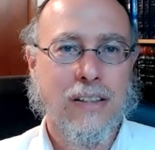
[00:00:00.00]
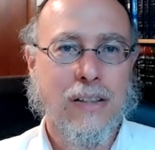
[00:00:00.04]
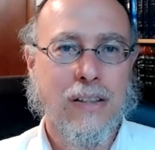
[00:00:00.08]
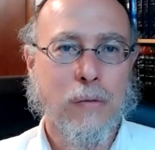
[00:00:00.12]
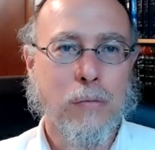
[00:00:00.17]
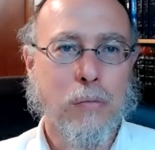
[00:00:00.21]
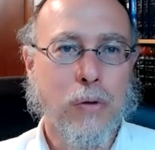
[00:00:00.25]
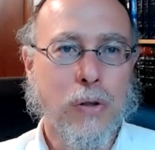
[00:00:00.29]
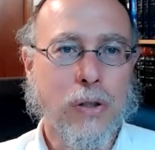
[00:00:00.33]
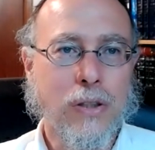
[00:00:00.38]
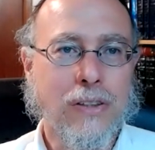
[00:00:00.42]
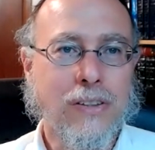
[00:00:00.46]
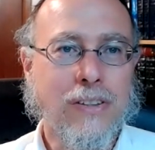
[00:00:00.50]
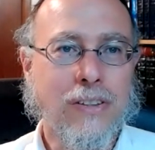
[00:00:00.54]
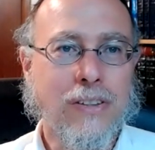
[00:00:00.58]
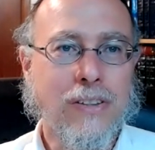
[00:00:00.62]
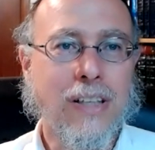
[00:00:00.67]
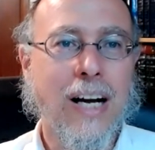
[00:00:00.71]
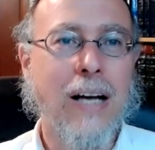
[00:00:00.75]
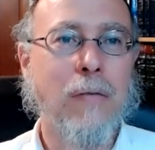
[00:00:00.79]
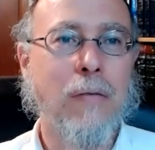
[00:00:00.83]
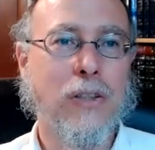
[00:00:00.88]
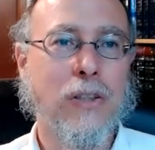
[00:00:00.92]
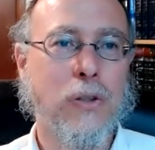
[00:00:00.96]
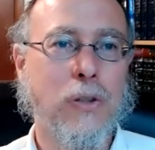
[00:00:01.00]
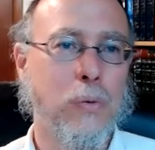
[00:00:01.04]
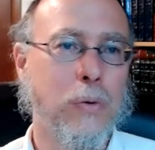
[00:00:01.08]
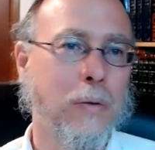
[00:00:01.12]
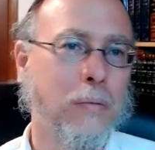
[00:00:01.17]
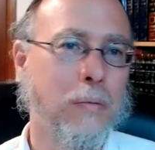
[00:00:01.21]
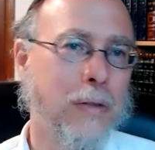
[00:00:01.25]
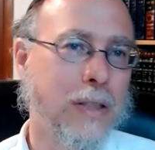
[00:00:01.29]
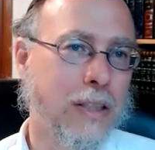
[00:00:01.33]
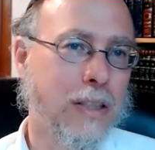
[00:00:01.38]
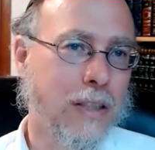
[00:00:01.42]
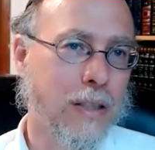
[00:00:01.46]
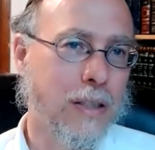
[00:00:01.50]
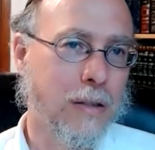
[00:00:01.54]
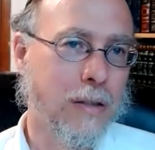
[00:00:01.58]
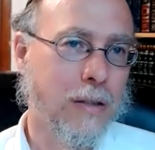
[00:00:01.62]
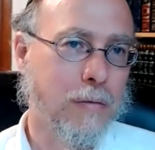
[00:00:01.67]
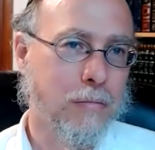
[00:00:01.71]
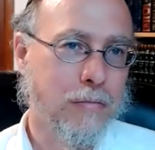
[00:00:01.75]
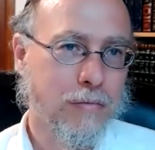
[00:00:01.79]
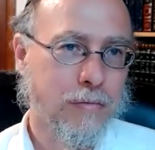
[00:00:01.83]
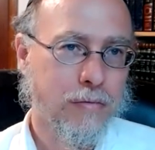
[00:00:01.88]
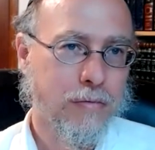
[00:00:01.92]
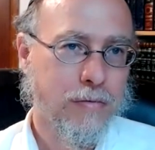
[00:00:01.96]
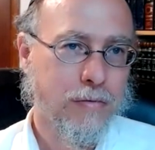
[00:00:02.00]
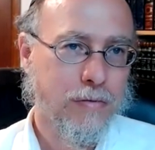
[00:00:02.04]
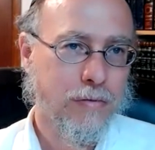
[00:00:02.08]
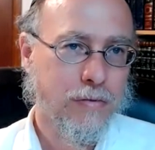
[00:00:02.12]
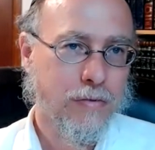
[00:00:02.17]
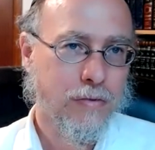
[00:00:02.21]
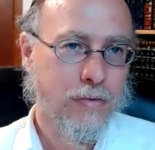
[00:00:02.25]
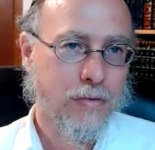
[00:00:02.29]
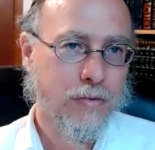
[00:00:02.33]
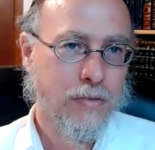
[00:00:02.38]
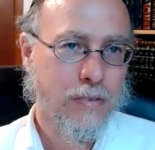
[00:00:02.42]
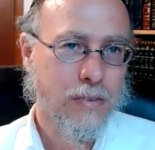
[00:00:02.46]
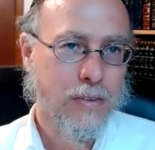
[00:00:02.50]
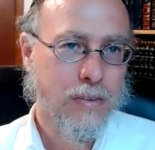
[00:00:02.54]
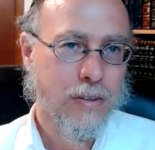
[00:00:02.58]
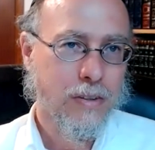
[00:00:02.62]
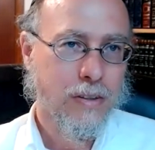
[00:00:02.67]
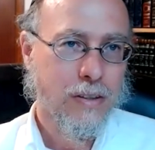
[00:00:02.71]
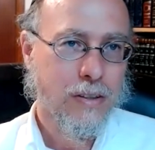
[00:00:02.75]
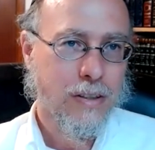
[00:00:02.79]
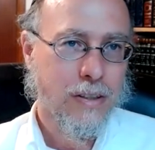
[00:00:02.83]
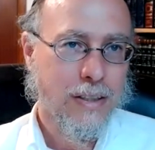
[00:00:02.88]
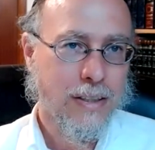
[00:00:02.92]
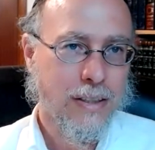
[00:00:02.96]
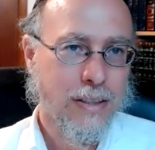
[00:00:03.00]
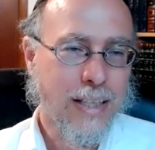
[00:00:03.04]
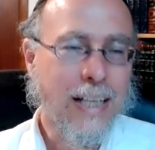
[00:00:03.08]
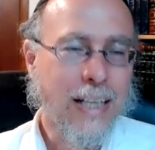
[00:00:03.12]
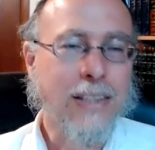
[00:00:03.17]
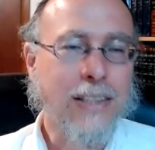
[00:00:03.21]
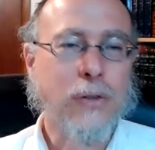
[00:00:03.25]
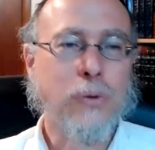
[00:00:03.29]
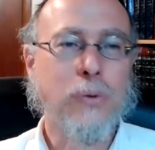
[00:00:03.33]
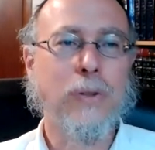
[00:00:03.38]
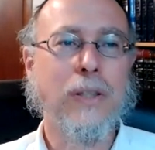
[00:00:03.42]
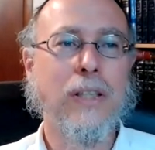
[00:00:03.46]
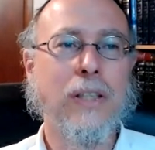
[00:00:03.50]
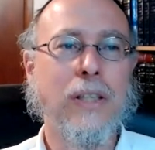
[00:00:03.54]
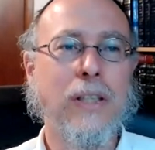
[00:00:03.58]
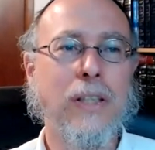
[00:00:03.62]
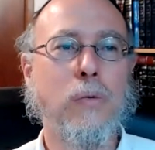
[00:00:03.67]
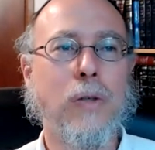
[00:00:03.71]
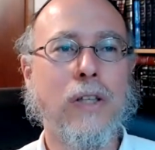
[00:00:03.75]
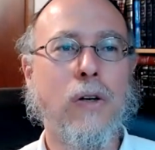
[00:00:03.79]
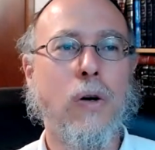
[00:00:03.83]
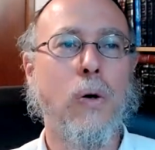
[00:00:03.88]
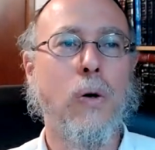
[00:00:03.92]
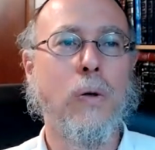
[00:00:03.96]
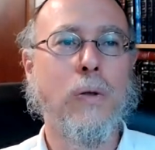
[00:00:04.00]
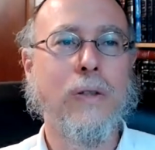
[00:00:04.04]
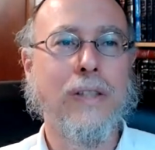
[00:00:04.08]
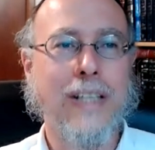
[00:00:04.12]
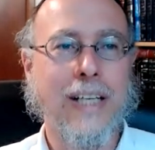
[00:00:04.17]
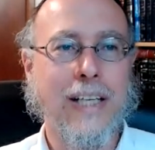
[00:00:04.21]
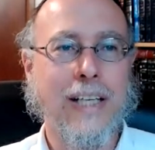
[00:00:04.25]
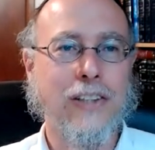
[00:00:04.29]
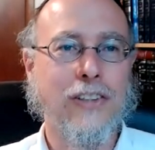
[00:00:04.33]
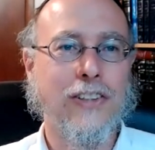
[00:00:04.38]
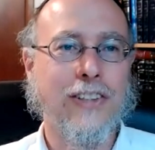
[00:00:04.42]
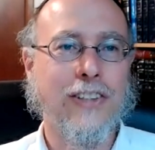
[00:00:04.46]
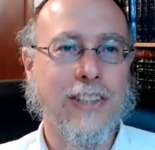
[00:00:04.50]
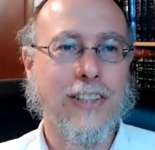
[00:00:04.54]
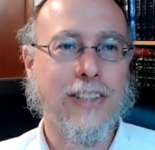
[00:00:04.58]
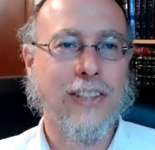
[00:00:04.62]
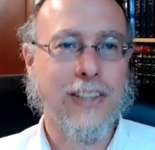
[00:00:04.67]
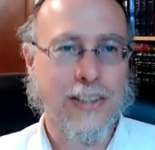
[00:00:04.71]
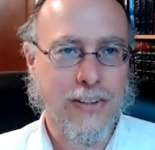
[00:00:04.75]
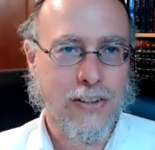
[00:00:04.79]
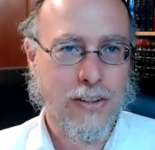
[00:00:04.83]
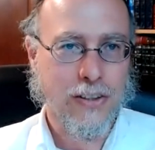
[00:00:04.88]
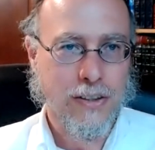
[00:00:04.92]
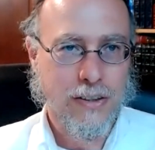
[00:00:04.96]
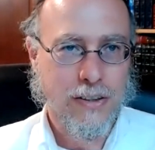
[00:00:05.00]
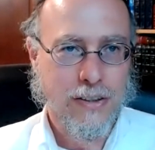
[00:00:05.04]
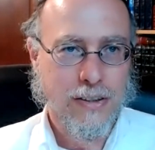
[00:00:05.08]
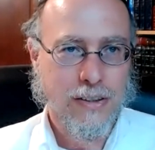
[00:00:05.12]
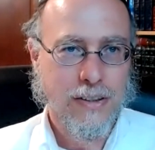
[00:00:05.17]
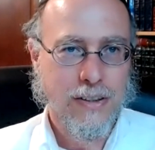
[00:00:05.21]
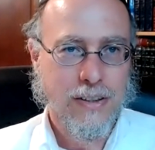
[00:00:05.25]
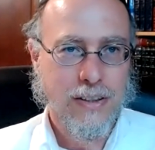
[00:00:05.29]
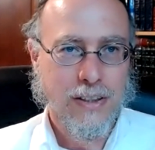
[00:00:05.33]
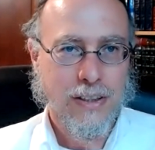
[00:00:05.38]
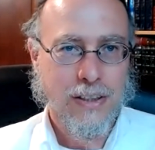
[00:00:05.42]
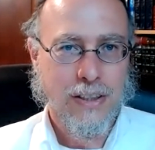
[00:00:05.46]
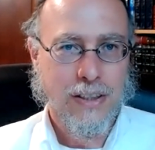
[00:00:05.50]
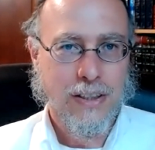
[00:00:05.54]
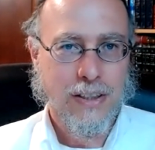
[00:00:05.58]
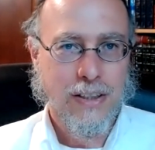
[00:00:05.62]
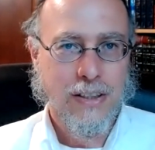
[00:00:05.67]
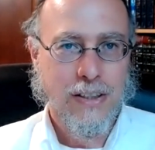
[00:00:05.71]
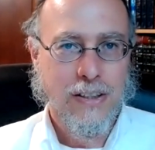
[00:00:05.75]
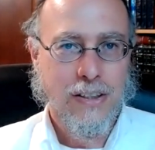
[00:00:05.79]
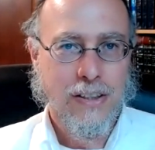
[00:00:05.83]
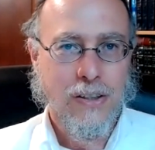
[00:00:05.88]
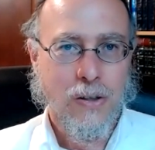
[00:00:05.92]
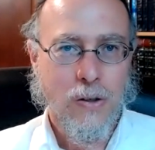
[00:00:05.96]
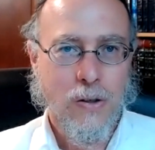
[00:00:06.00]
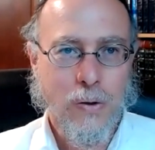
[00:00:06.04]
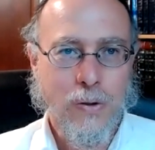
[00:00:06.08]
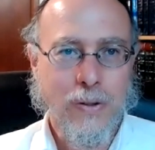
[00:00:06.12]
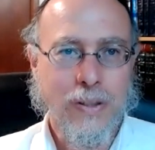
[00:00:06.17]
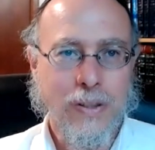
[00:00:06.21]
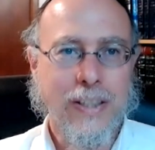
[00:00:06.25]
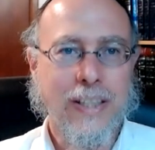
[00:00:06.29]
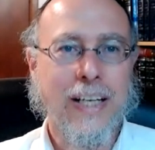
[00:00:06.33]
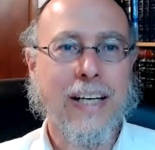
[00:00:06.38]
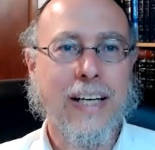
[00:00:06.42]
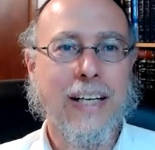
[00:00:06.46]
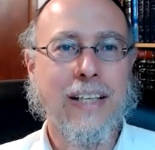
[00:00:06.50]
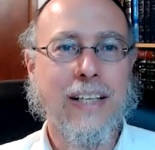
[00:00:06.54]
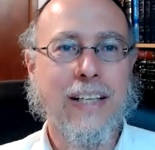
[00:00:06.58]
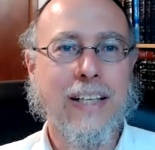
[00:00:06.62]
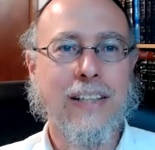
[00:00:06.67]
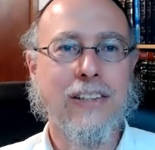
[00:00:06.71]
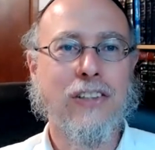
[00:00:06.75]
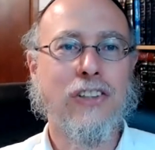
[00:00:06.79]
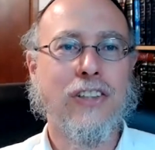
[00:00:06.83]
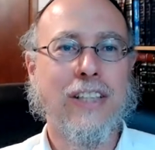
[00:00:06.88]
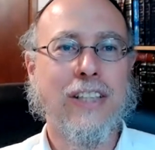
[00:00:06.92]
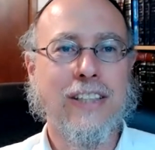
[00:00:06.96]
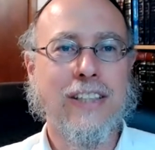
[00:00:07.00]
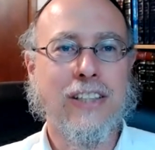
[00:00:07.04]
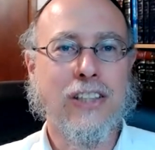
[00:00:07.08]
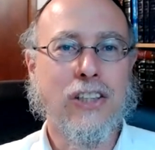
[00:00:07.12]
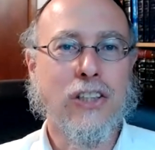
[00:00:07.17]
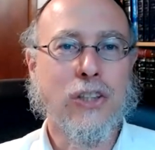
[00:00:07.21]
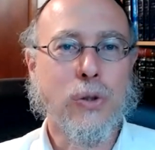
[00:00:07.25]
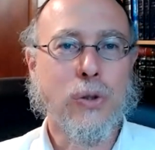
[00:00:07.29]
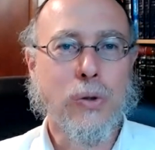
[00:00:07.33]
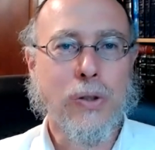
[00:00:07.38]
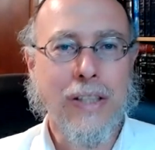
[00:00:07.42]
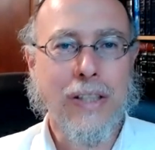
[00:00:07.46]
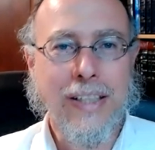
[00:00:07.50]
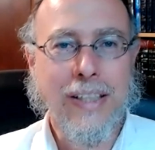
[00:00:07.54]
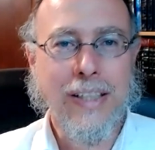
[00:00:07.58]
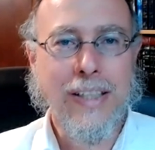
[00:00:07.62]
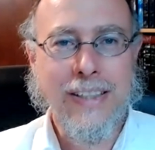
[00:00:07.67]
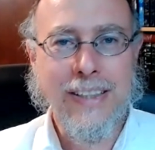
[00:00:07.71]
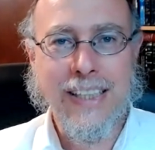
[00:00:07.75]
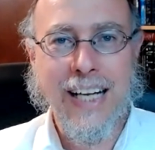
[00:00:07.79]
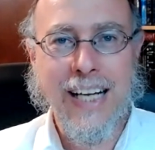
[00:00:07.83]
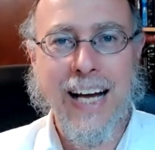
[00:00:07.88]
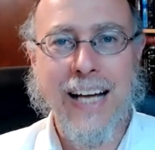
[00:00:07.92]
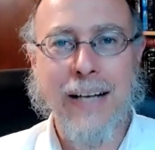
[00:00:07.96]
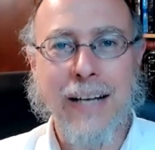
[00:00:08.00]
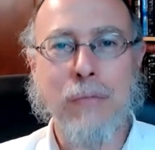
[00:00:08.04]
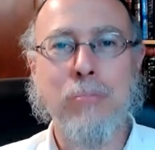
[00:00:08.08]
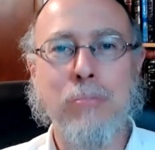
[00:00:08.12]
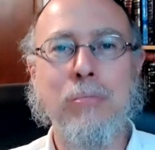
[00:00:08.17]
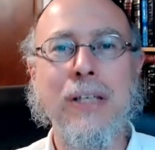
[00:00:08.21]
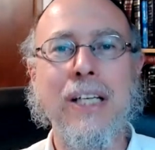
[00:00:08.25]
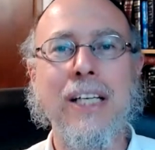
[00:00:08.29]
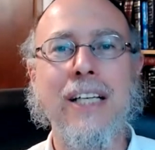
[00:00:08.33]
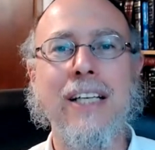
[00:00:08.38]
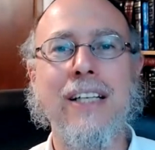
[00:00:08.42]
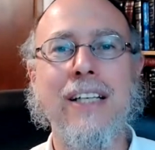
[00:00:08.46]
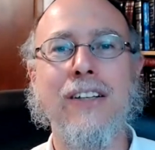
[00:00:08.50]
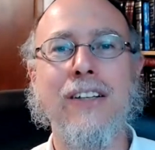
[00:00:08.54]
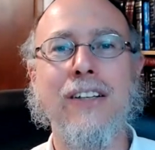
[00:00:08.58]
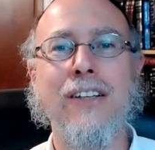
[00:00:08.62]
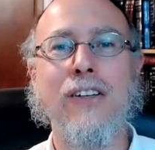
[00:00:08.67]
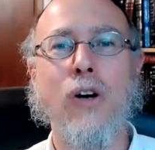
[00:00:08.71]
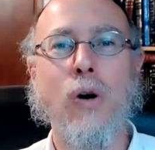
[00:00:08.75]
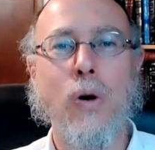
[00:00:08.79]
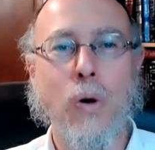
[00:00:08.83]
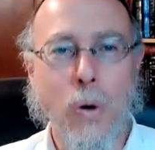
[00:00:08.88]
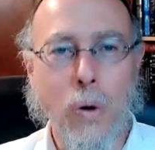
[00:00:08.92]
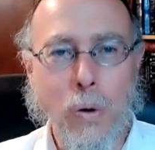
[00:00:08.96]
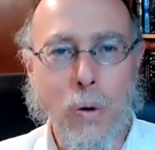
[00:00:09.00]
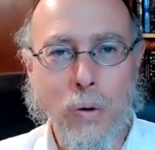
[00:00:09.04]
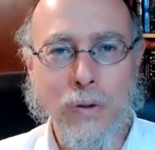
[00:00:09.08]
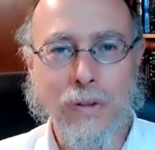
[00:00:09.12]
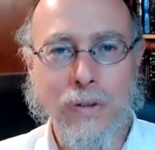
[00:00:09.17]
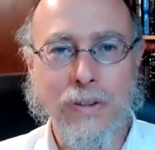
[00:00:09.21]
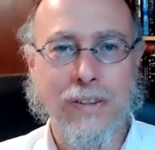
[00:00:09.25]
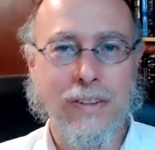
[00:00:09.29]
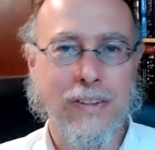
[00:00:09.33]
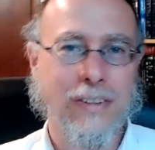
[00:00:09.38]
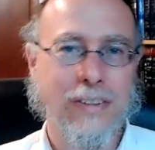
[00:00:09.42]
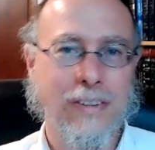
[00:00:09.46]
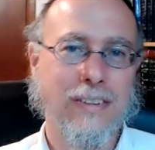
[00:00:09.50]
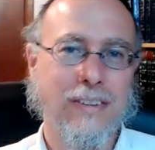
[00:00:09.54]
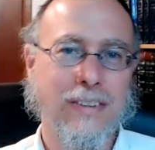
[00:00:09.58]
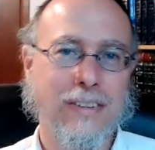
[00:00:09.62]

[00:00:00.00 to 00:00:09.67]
the more timeless we become. And that's really what old age is. Old age is not being old.